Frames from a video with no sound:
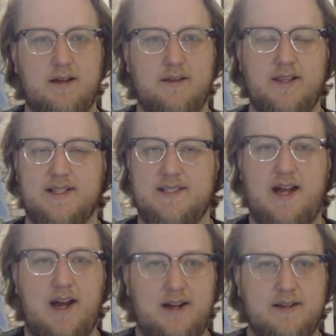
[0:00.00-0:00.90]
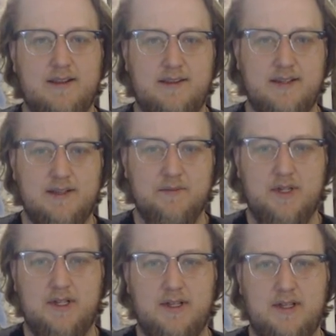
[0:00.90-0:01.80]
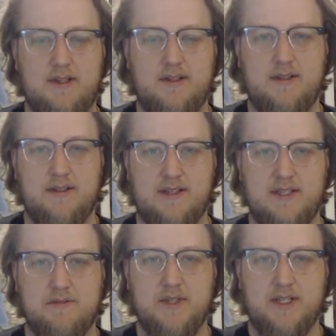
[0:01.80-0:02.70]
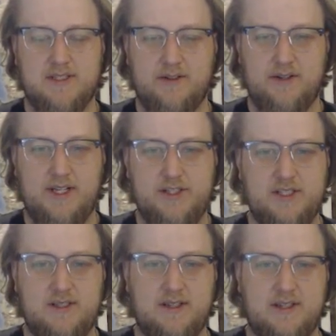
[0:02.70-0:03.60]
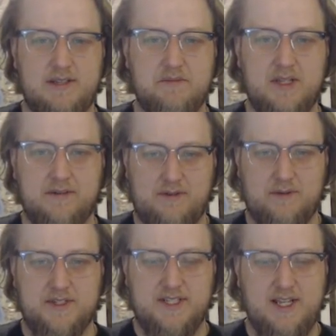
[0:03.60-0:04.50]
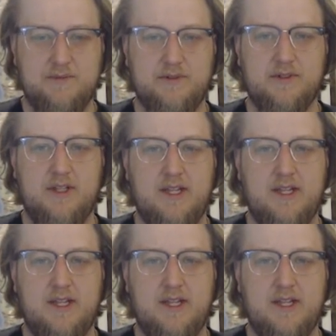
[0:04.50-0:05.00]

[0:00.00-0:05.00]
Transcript: It's on theme. The theme being Southern Kitchen. The theme being farm to table.